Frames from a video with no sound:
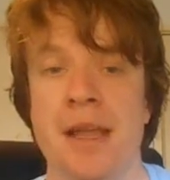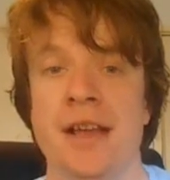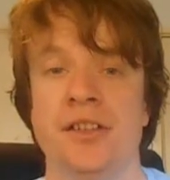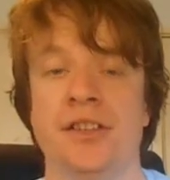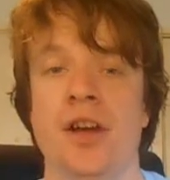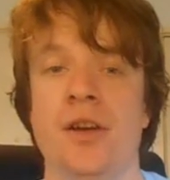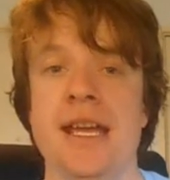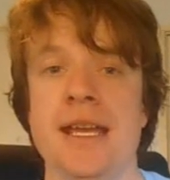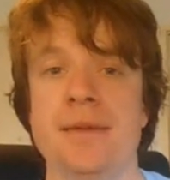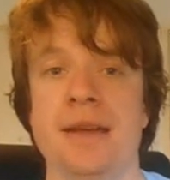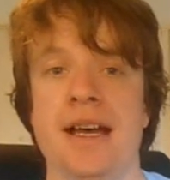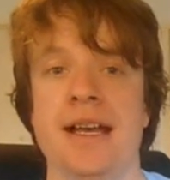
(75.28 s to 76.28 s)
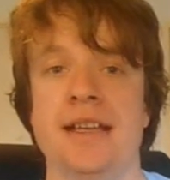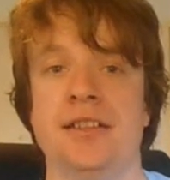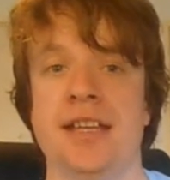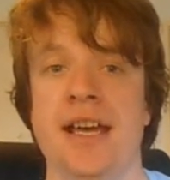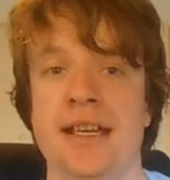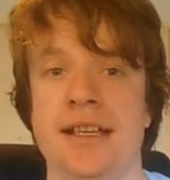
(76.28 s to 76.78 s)
So he has
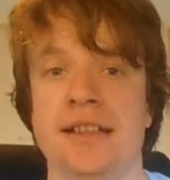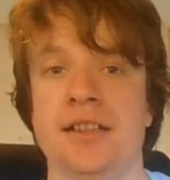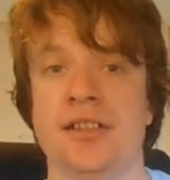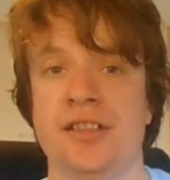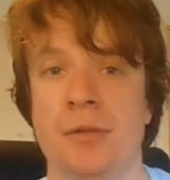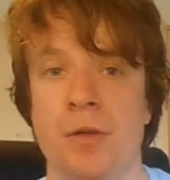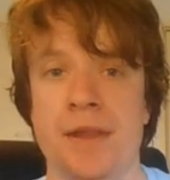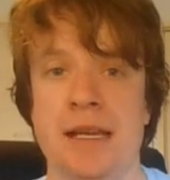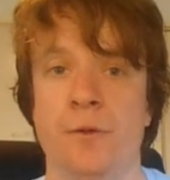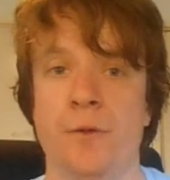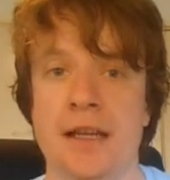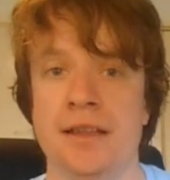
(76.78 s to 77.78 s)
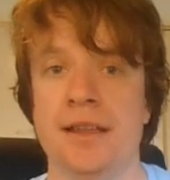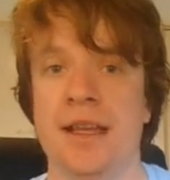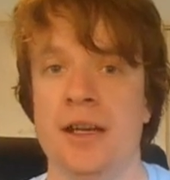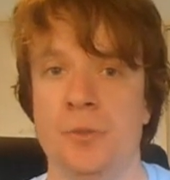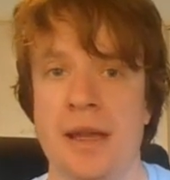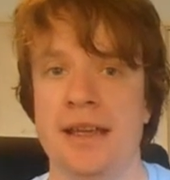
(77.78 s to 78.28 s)
taken some of the infected
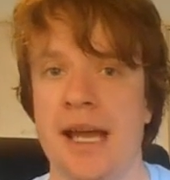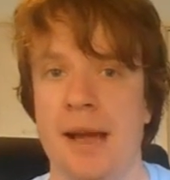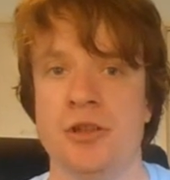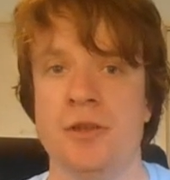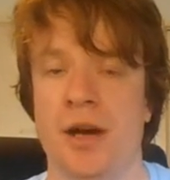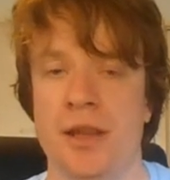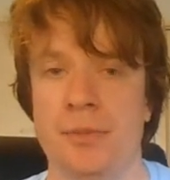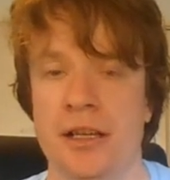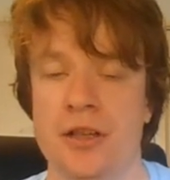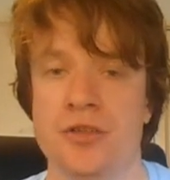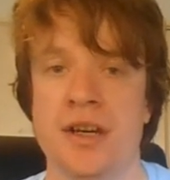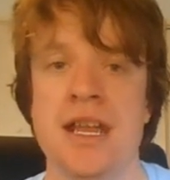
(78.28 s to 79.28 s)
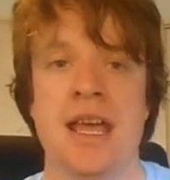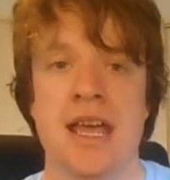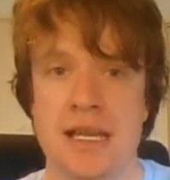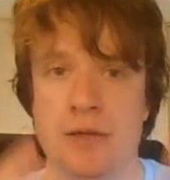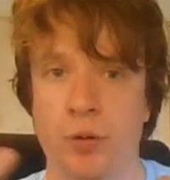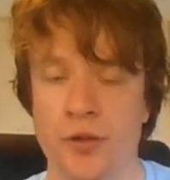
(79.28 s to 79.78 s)
that has been captured by the military.
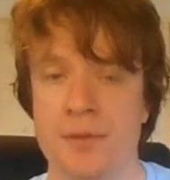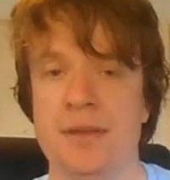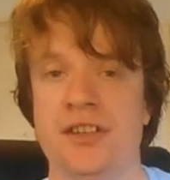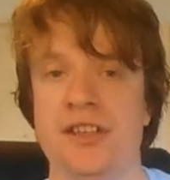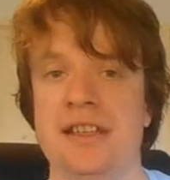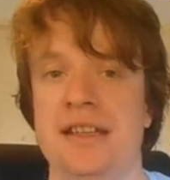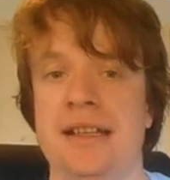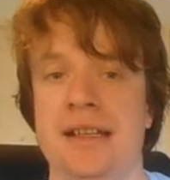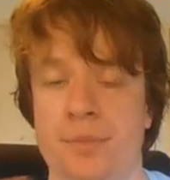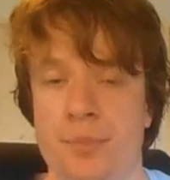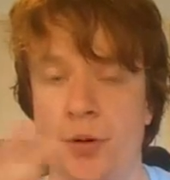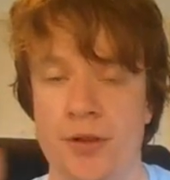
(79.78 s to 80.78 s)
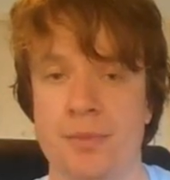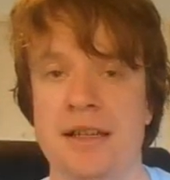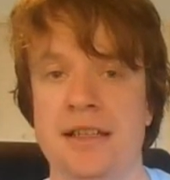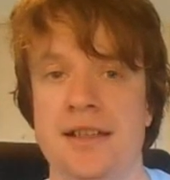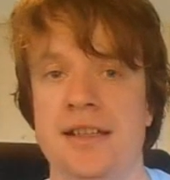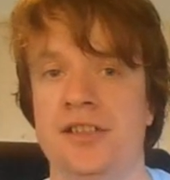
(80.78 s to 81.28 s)
He's put them
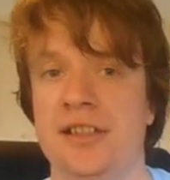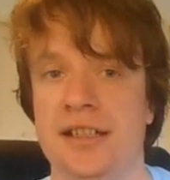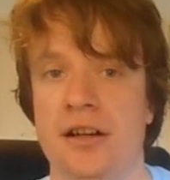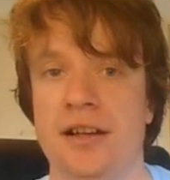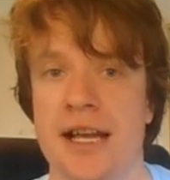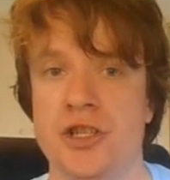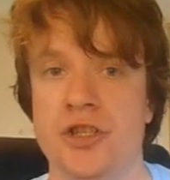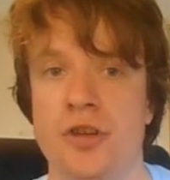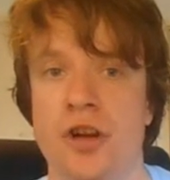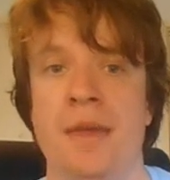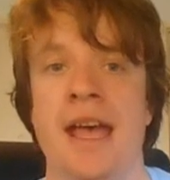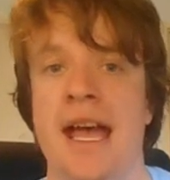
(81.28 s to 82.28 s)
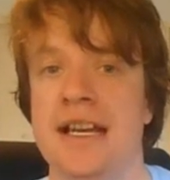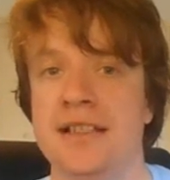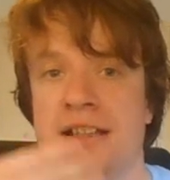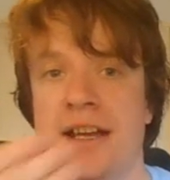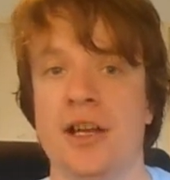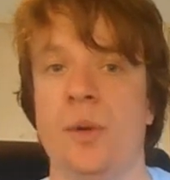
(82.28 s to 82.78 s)
into this interrogation room, and he's
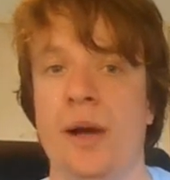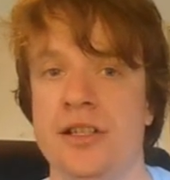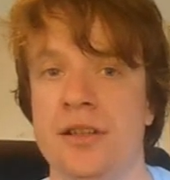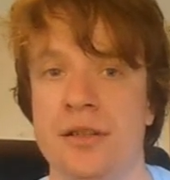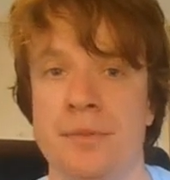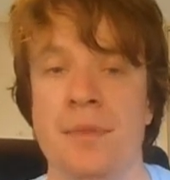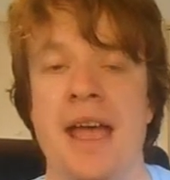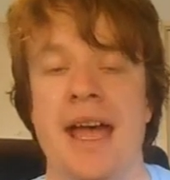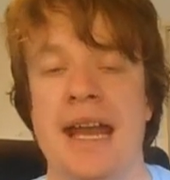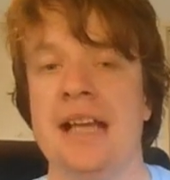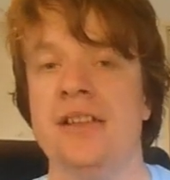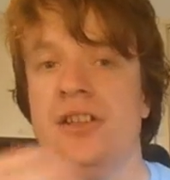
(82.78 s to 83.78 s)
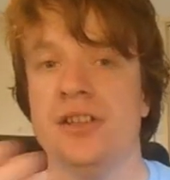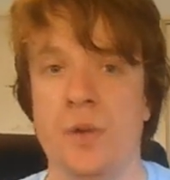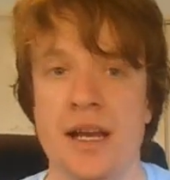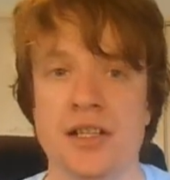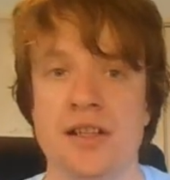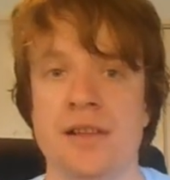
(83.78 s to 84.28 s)
going to question them. And as he's
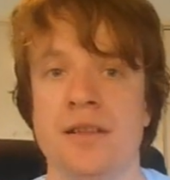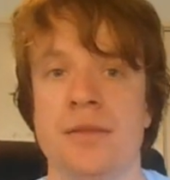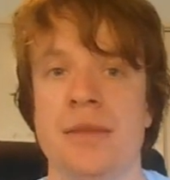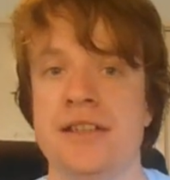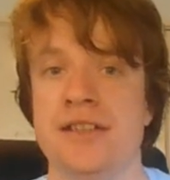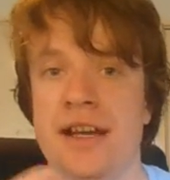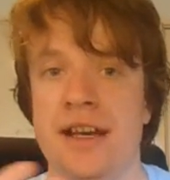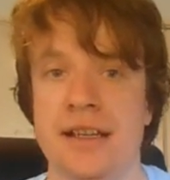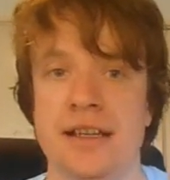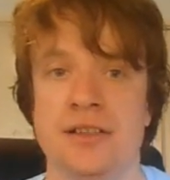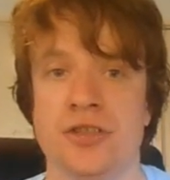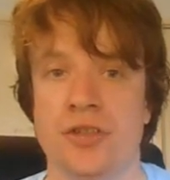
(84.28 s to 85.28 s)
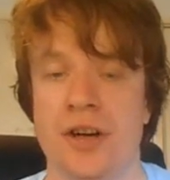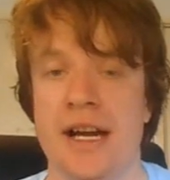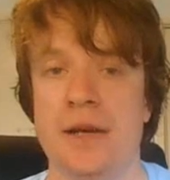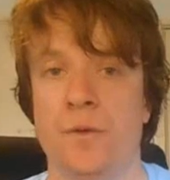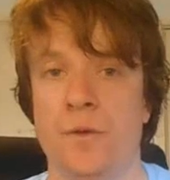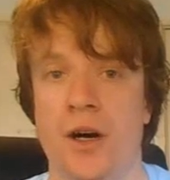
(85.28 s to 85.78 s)
questioning them, he's going to try
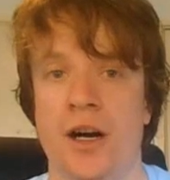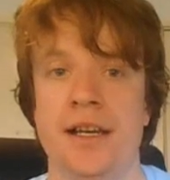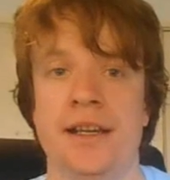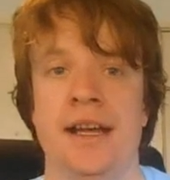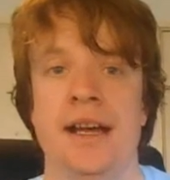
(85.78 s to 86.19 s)
and find